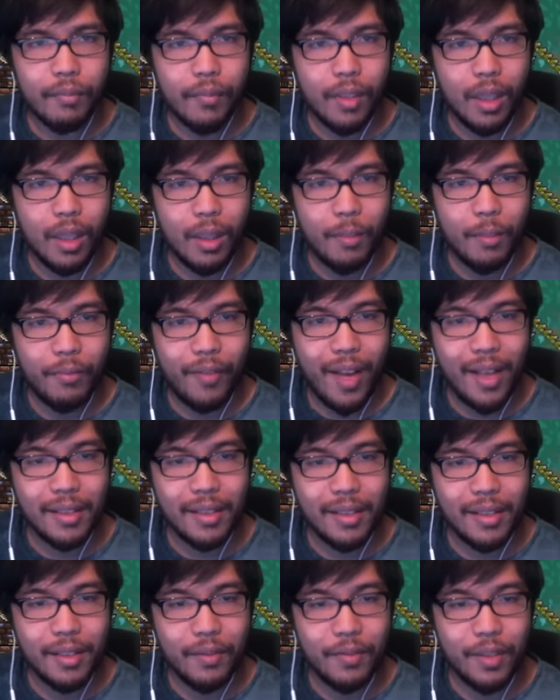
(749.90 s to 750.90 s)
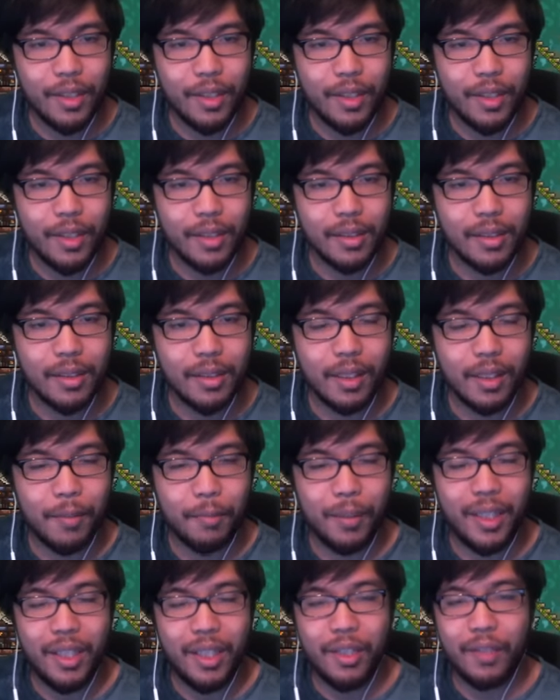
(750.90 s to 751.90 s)
I'm fast and fishiest.
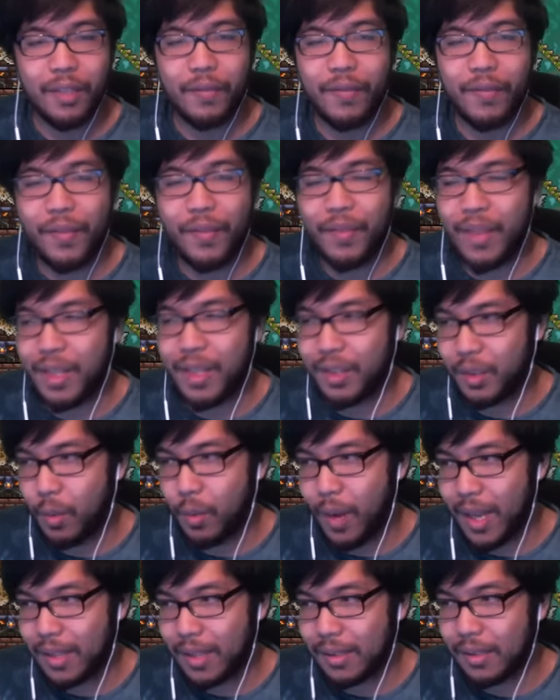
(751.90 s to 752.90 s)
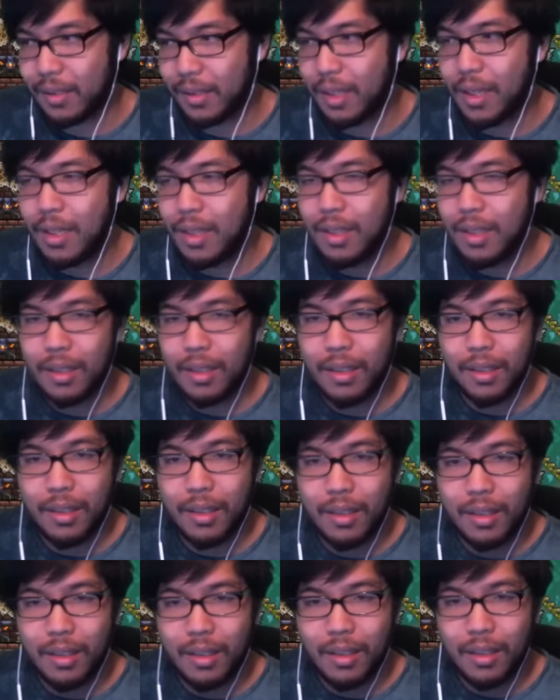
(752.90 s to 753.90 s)
Completed your 50th quest.
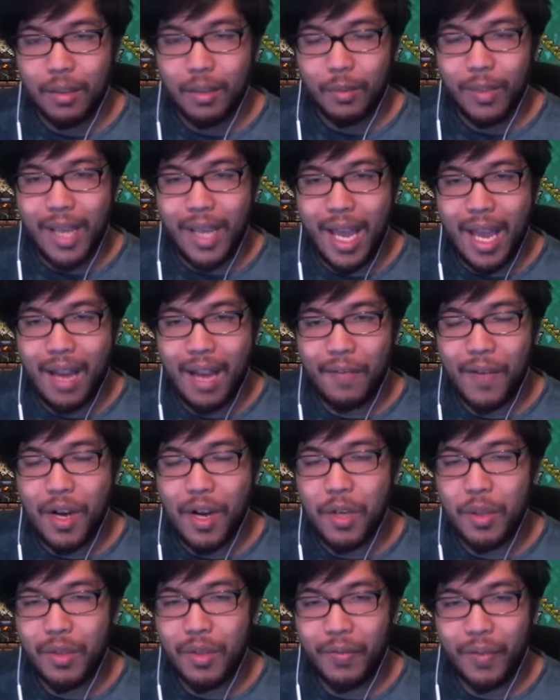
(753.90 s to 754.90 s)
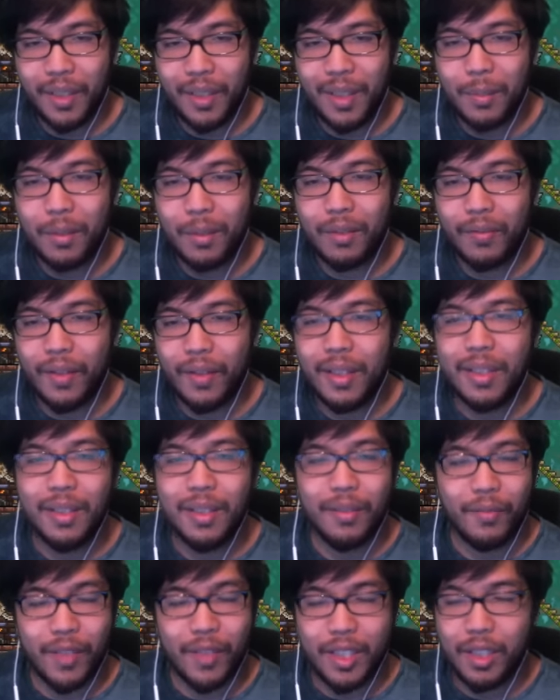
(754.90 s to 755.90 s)
We have 150 more
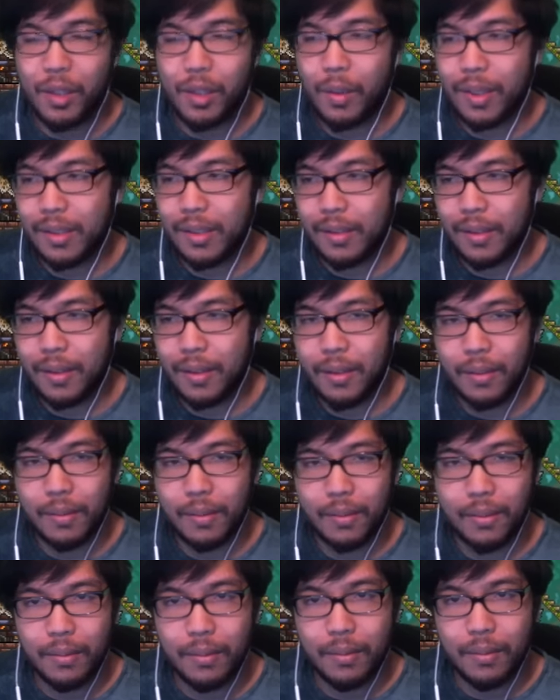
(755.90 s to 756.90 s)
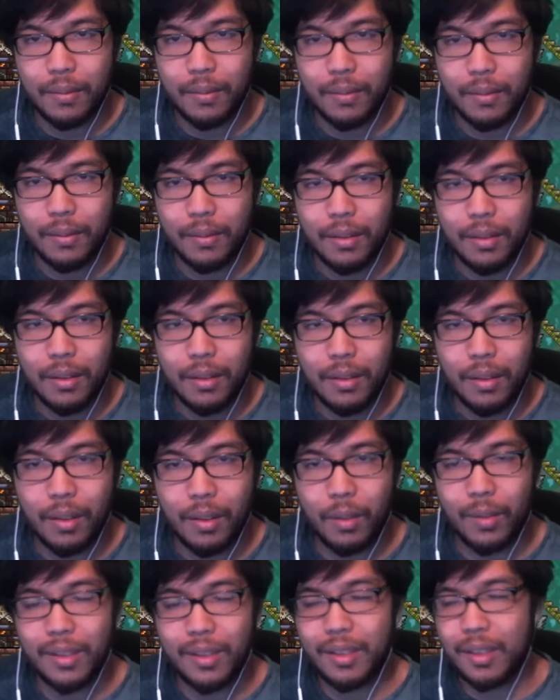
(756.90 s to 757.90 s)
fishing quests to do. You
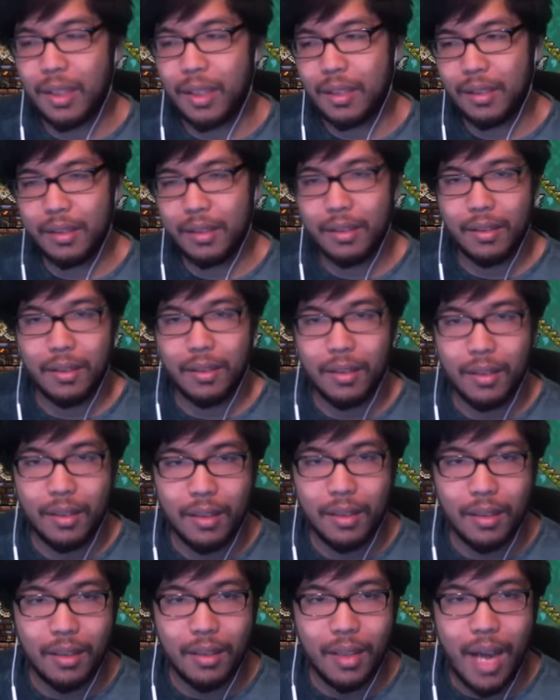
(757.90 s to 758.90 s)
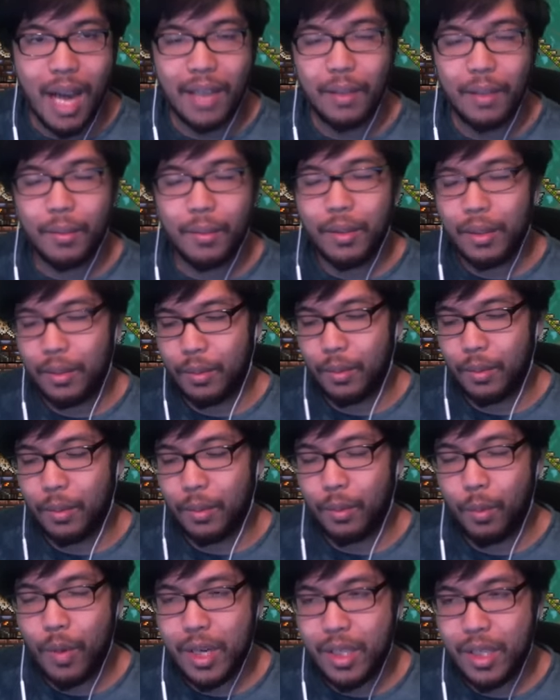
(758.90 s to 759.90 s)
know what sucks? I don't know
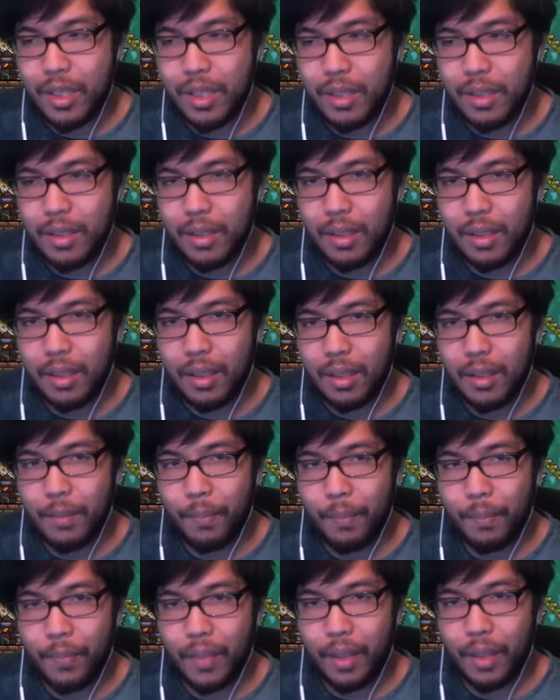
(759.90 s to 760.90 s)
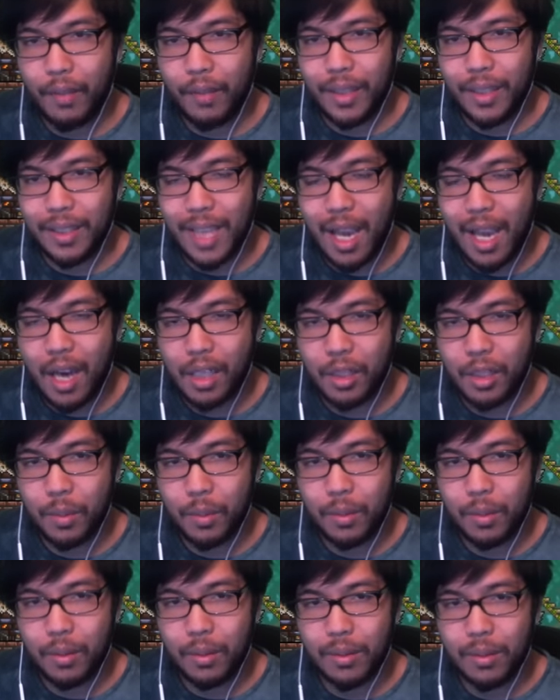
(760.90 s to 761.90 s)
which of these
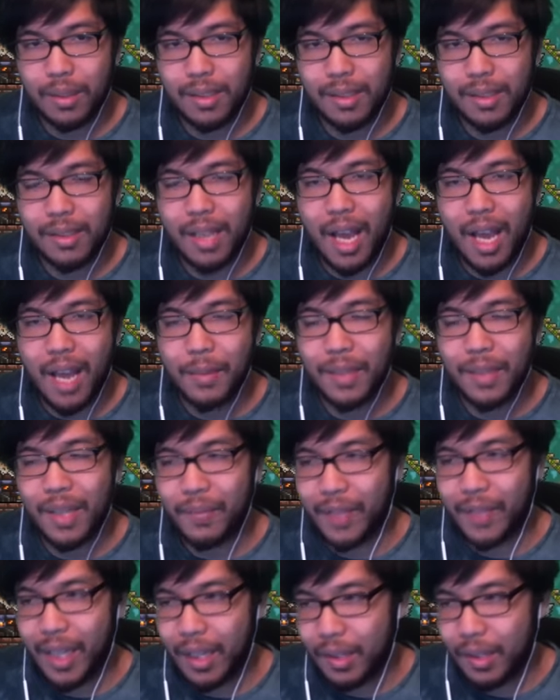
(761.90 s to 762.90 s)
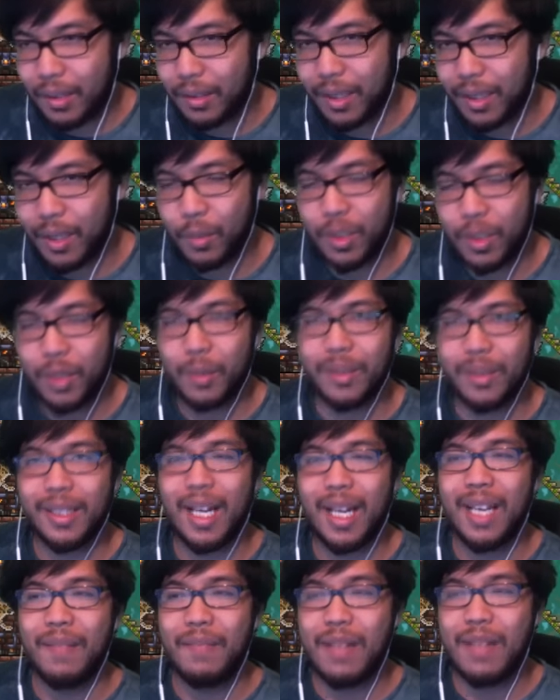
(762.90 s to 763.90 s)
actual slimes I've killed and which ones
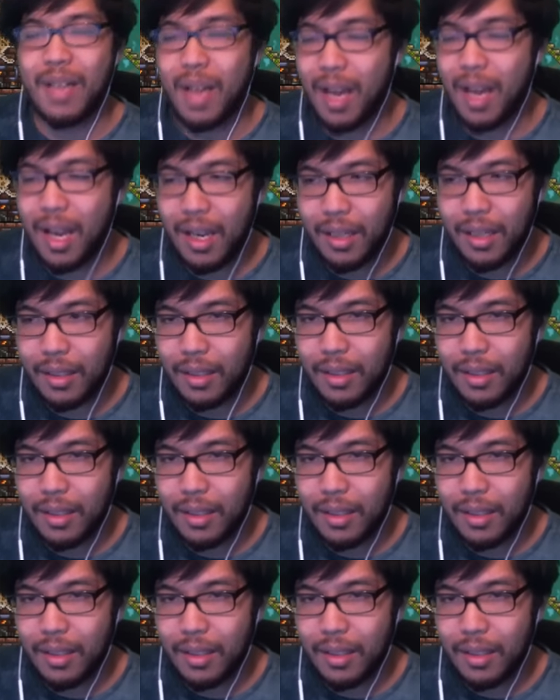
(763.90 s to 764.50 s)
I have not.